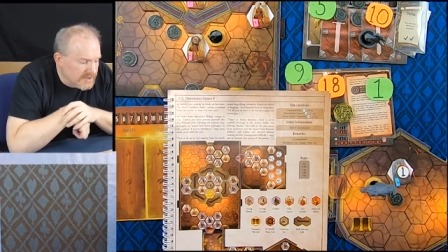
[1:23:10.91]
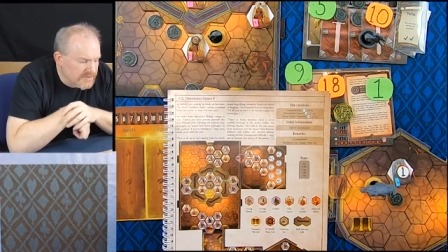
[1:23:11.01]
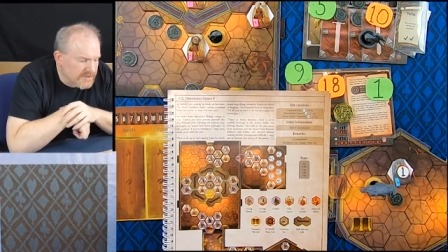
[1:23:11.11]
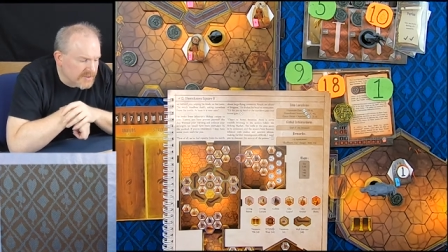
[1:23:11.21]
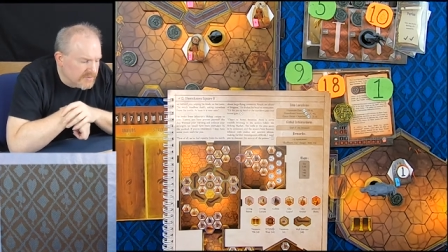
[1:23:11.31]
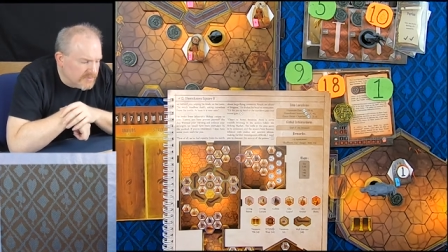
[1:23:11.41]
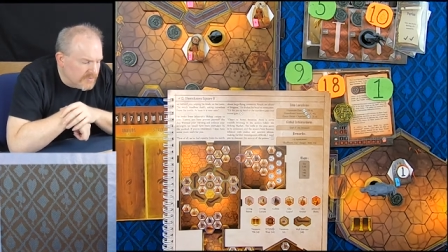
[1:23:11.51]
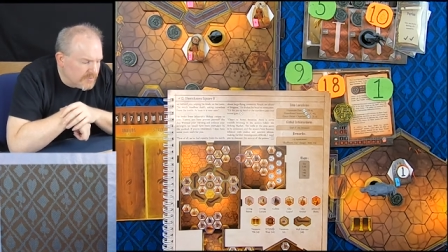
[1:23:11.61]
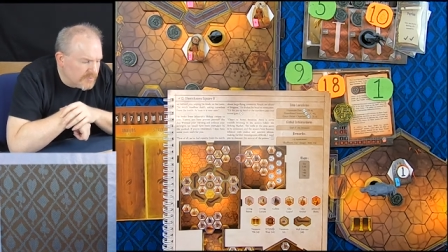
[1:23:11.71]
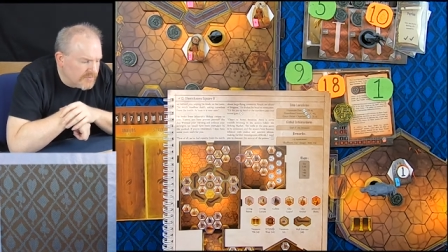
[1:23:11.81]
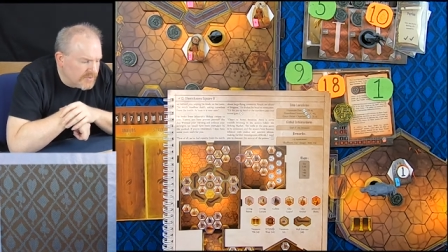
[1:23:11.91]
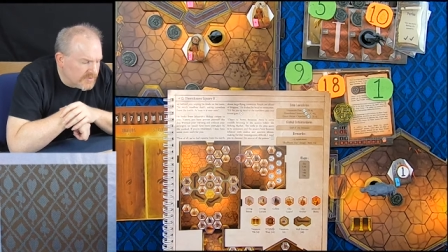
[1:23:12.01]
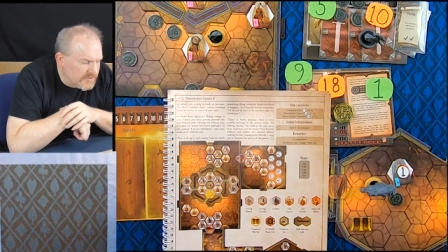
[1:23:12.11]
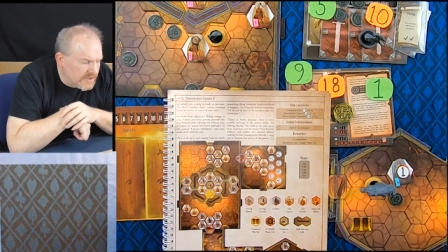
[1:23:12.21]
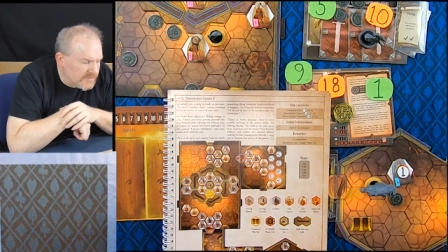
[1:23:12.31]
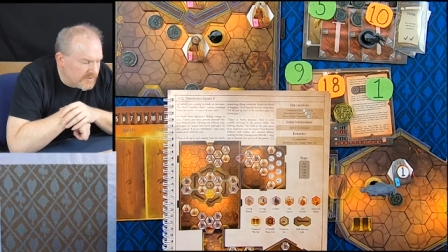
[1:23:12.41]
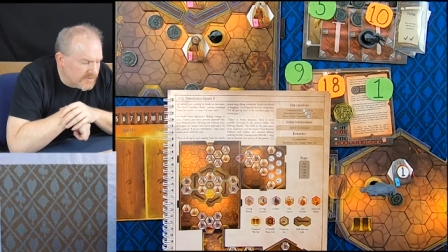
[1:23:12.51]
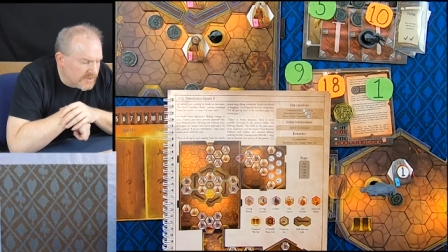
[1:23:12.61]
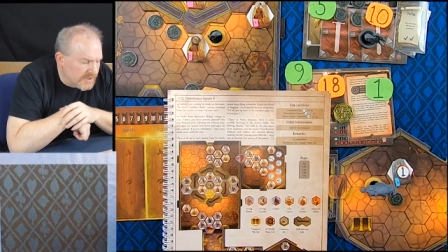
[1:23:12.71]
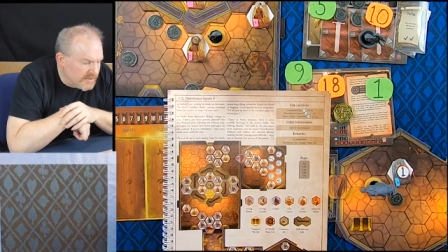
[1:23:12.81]
Listen, you have proven yourself
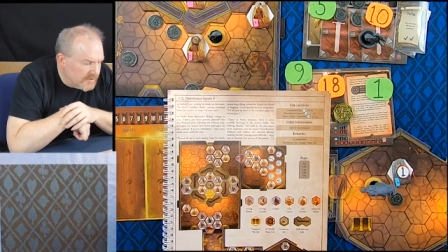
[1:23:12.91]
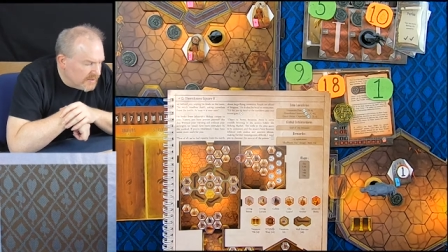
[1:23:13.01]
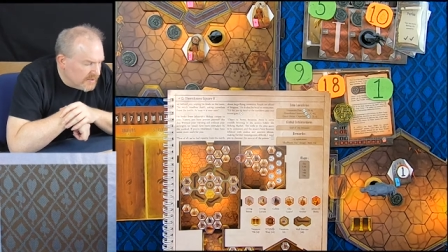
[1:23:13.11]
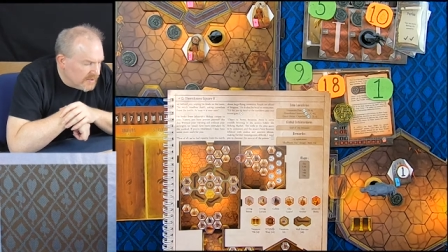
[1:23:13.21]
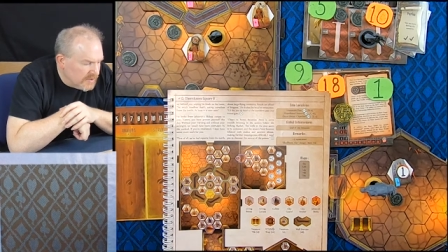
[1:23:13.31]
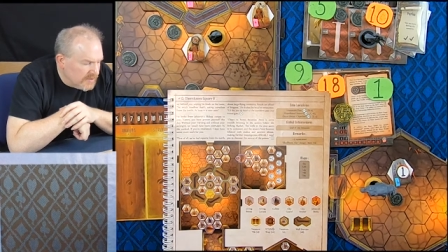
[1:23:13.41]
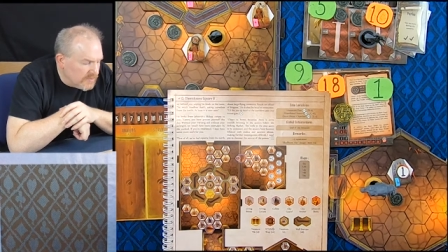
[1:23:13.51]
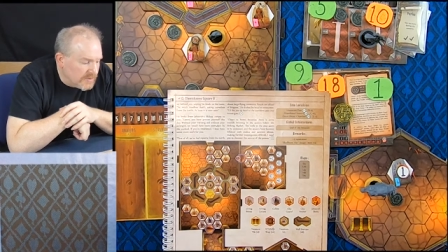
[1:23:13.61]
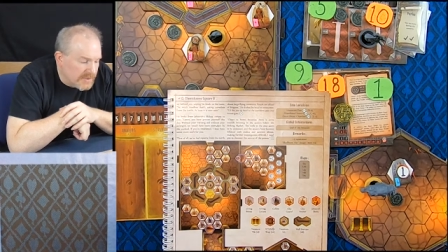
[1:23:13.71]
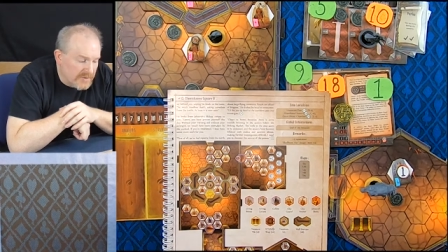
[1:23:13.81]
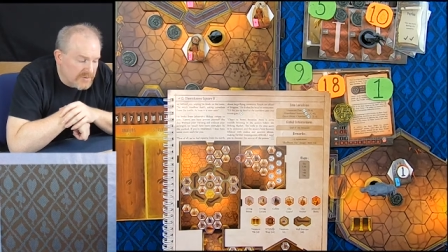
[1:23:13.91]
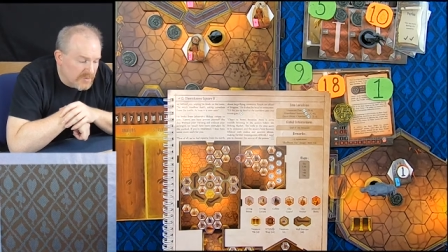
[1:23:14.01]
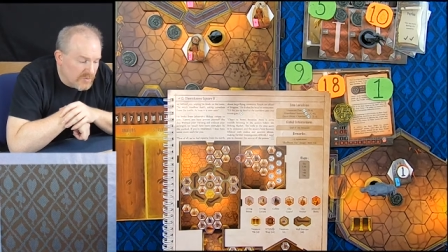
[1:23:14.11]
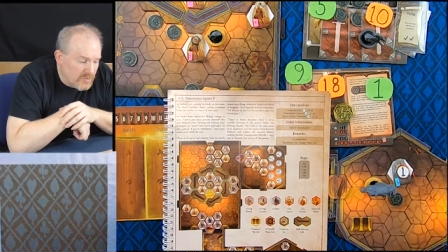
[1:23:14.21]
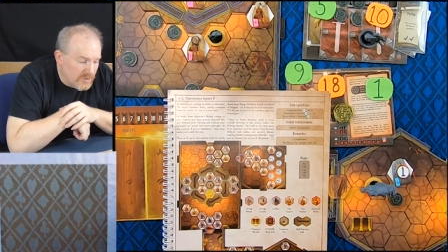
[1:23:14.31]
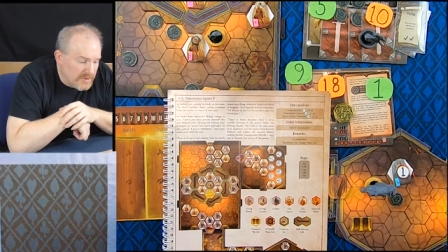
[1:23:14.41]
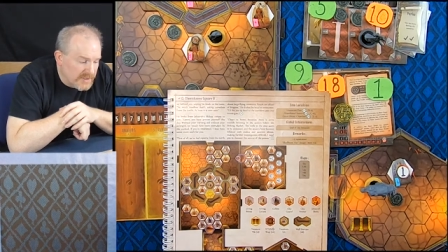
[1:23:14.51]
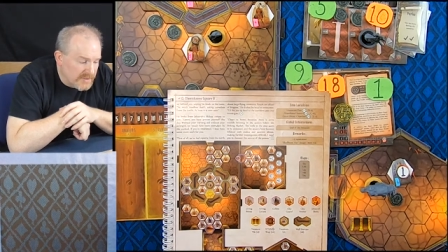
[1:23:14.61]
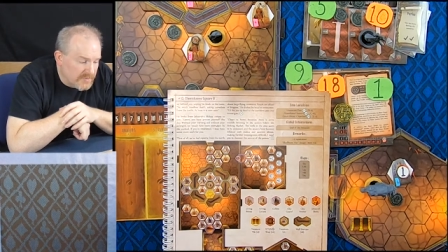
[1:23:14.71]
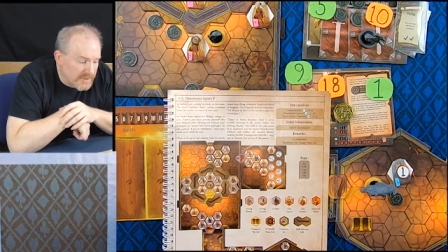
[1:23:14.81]
this day. Without your
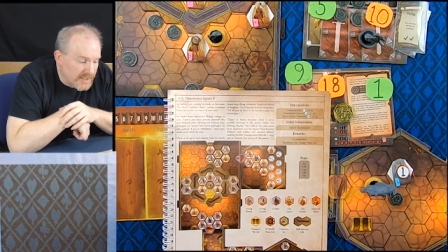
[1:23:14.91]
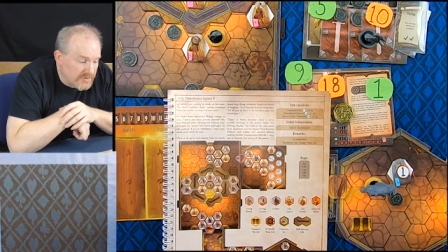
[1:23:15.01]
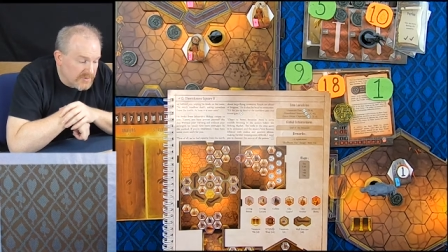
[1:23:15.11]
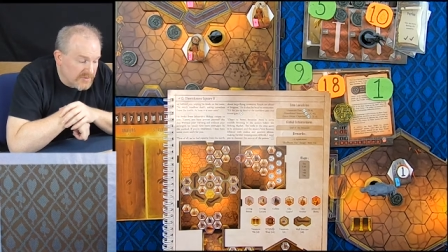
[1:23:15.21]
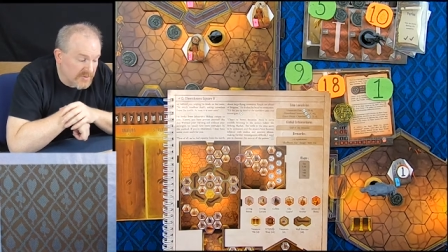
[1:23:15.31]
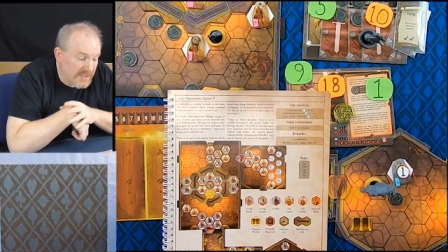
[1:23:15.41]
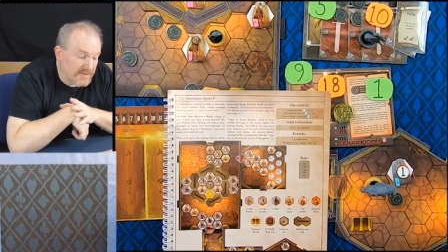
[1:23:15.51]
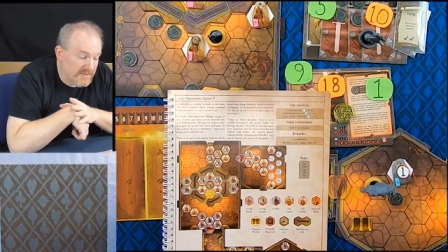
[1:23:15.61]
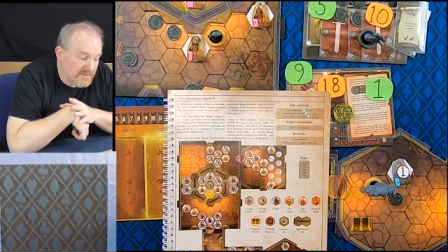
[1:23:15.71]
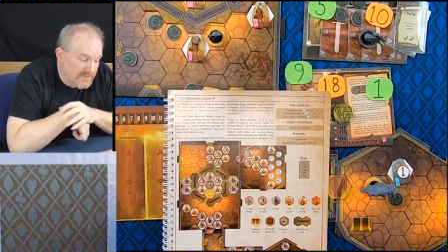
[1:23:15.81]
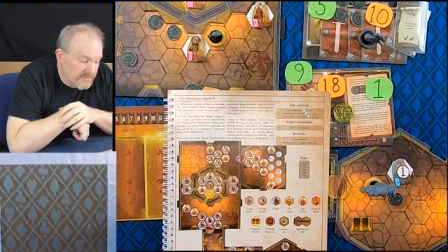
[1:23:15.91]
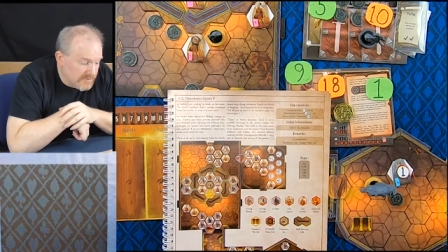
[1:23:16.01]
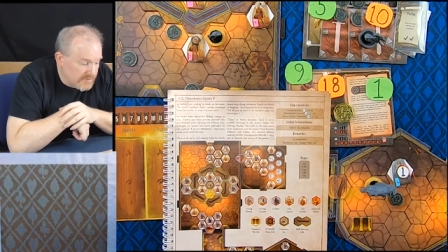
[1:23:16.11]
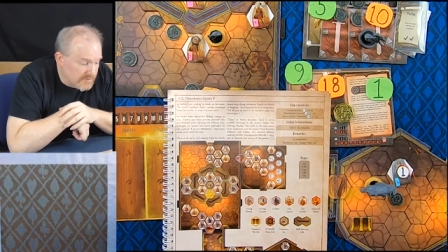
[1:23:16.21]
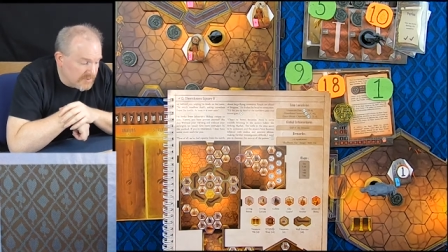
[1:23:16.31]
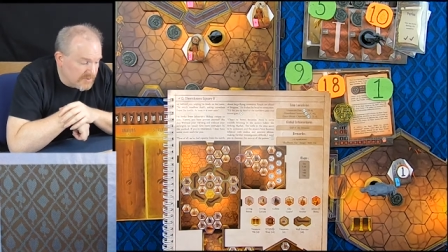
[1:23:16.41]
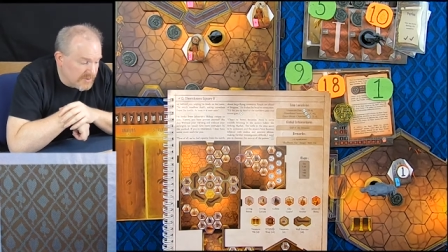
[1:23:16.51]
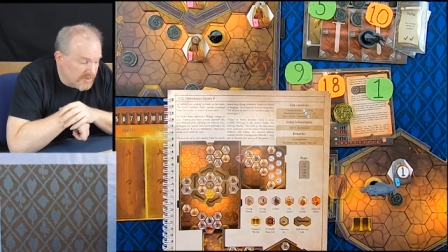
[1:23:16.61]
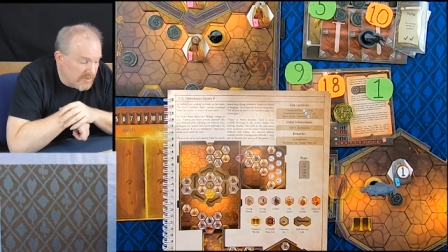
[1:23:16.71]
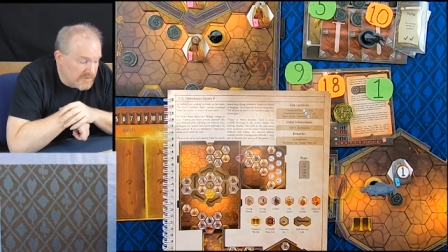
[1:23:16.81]
warning and without your strength, we would
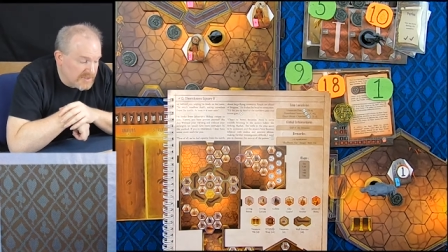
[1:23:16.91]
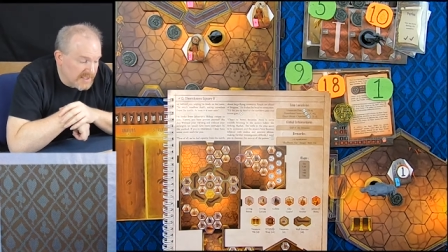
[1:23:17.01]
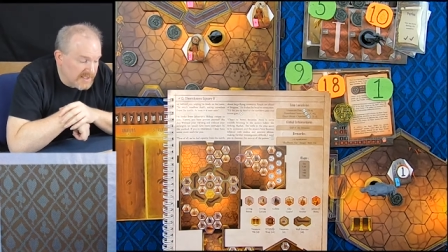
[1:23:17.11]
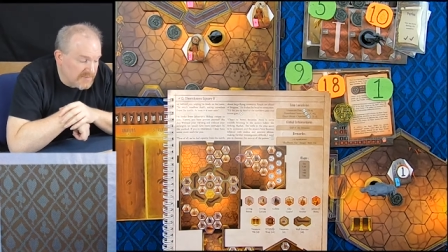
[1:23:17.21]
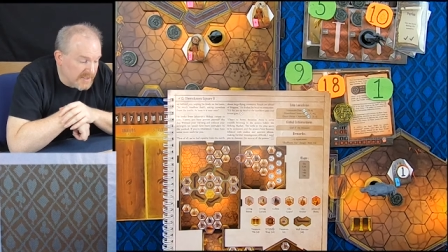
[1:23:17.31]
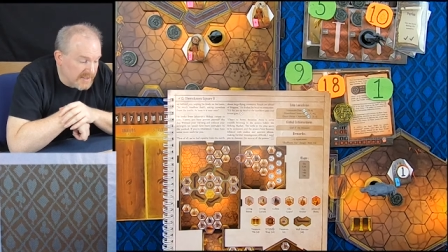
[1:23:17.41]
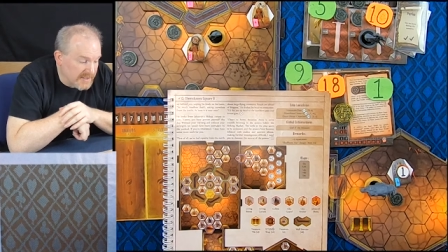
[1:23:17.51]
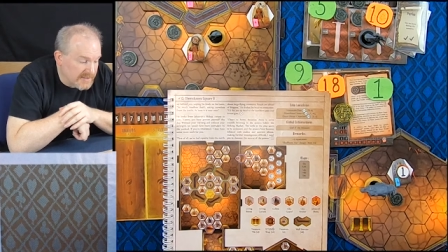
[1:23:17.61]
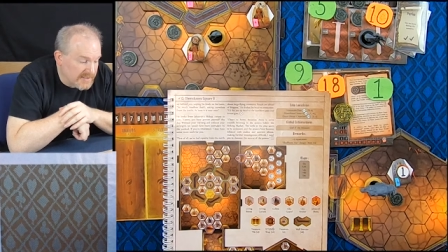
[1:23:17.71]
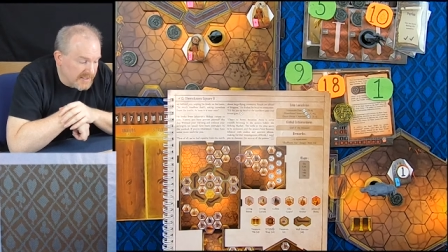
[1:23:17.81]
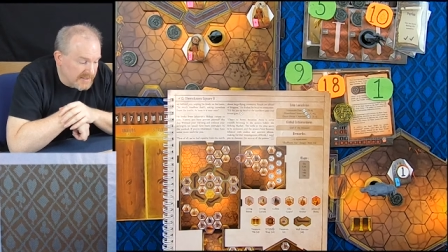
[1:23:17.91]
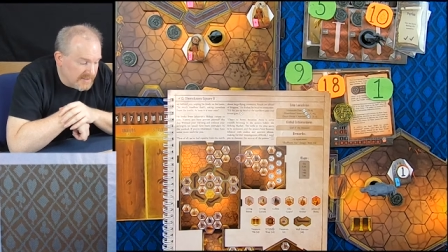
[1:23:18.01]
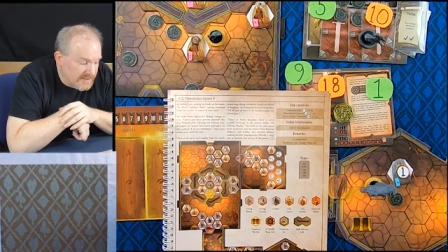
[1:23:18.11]
have been overtaken by the undead.